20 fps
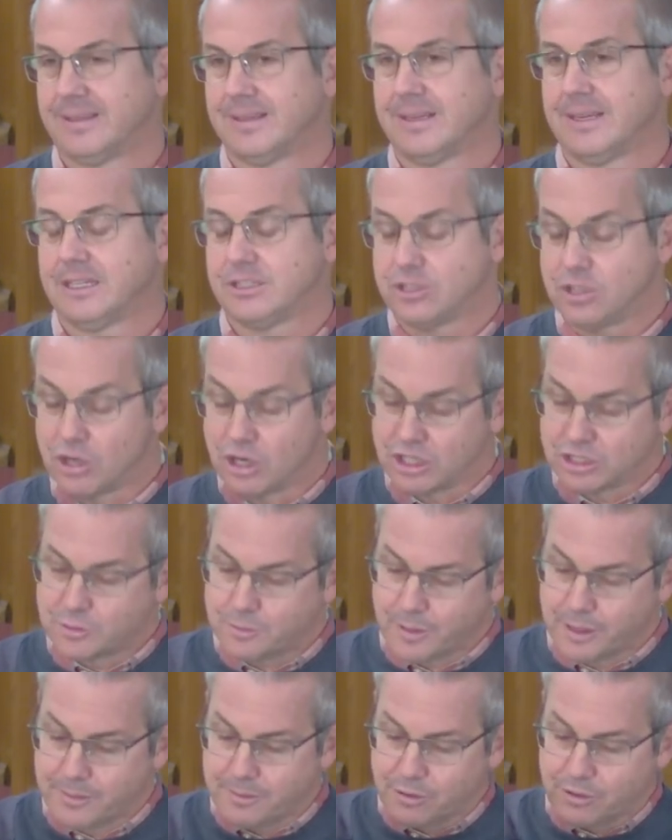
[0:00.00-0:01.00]
as God's
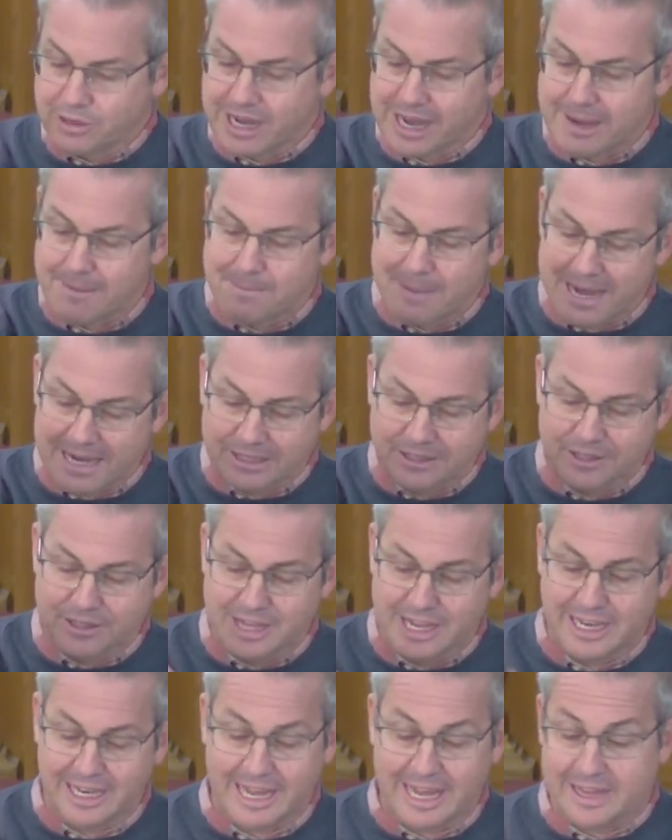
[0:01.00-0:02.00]
people came back to
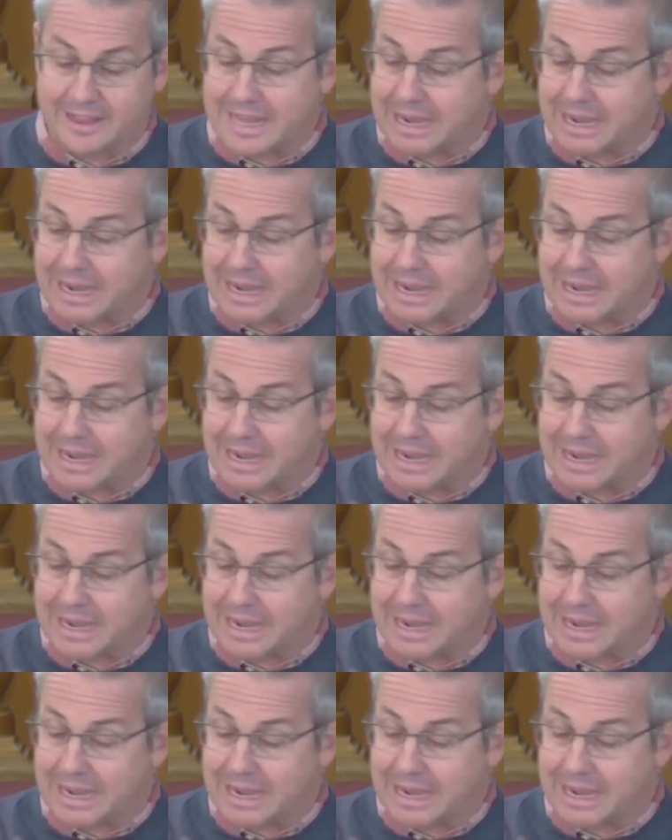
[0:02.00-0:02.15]
their land,